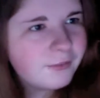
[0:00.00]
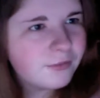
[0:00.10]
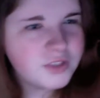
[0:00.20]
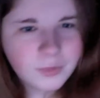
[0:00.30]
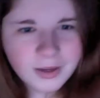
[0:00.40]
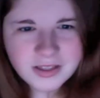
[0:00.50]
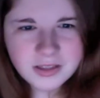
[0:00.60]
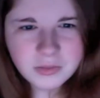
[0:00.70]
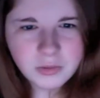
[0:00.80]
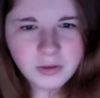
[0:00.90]
If she wants to
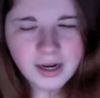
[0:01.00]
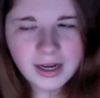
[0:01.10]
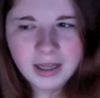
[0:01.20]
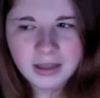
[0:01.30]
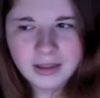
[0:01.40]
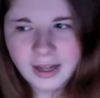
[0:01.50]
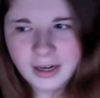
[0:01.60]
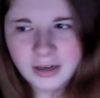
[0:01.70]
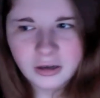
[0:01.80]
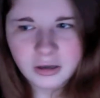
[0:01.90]
regret it, let
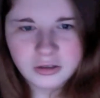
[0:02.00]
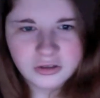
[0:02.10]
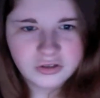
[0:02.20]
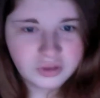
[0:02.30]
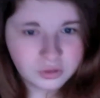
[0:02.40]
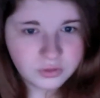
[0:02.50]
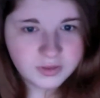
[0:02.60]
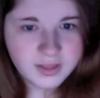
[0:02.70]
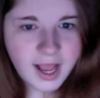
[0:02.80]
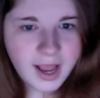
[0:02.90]
her choose
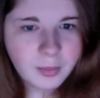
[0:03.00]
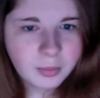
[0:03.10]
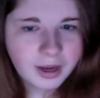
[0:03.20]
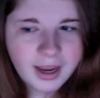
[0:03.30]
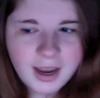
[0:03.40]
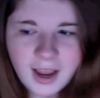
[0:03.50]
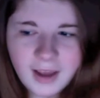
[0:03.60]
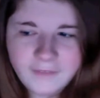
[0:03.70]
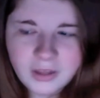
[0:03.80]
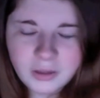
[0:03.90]
that. But I
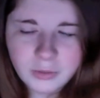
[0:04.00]
feel like